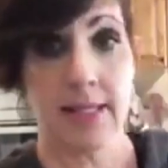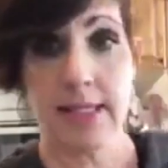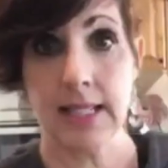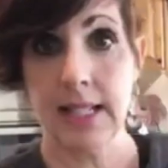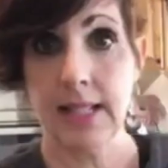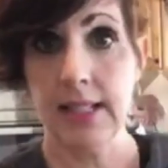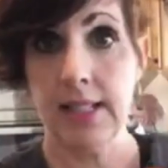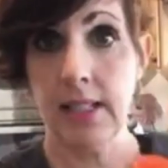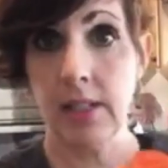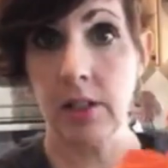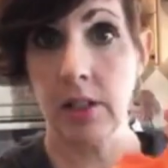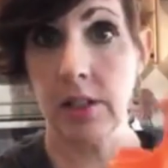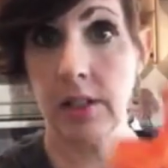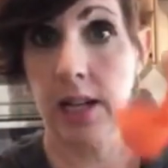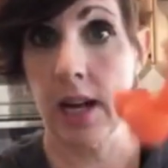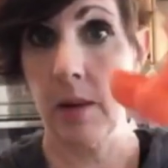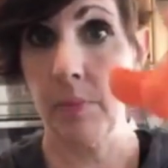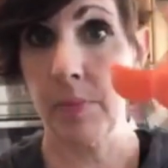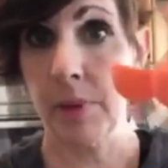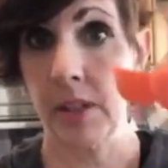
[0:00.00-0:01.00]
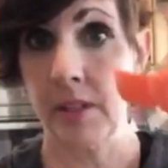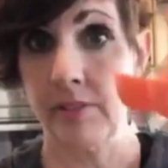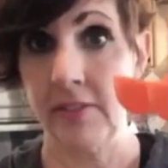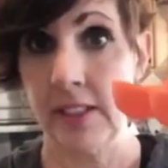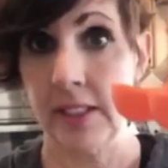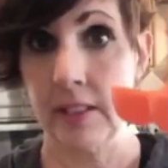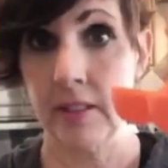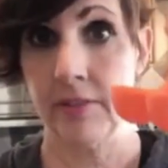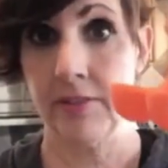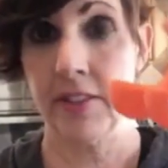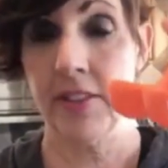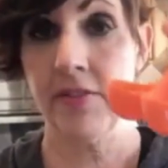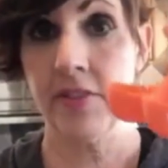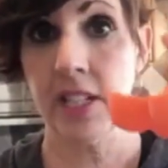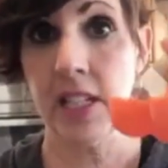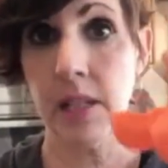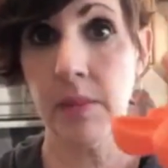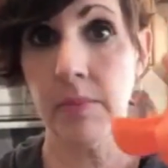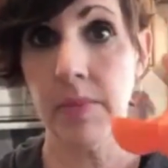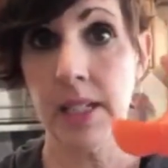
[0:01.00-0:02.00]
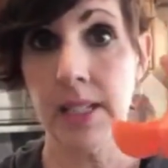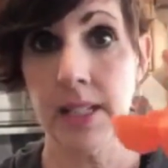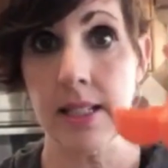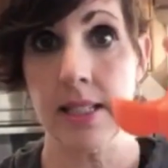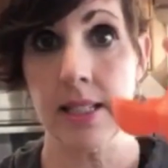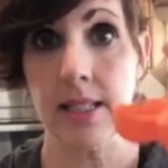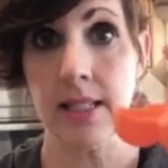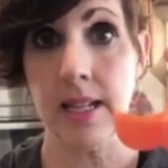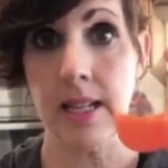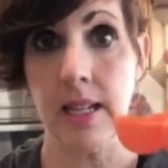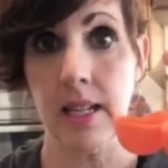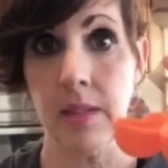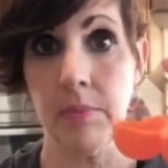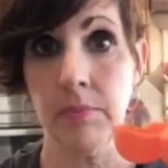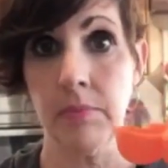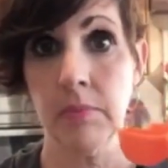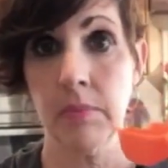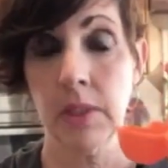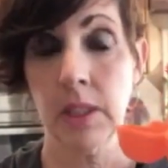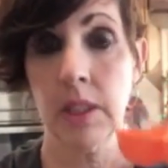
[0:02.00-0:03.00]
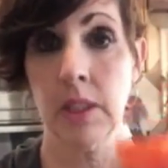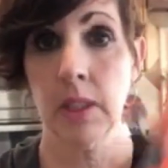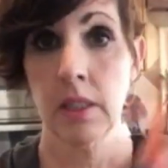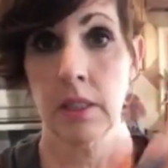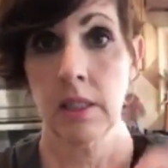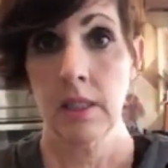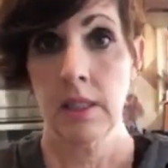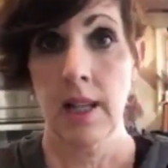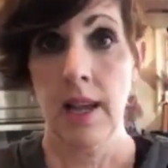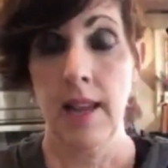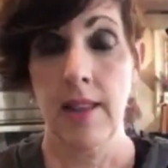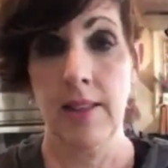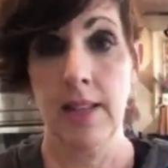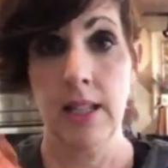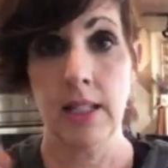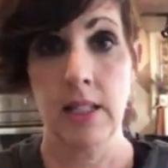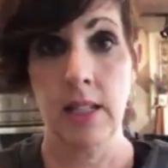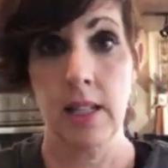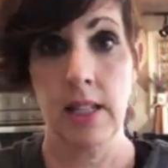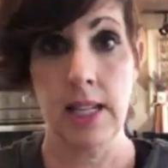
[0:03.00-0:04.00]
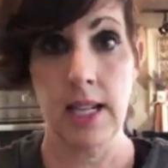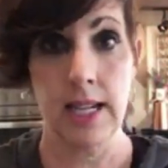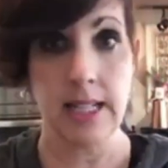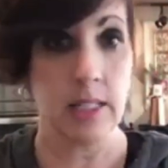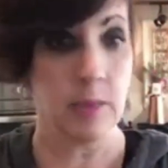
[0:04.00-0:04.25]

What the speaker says: and they turned out perfect. 15 minutes steam and then to the ice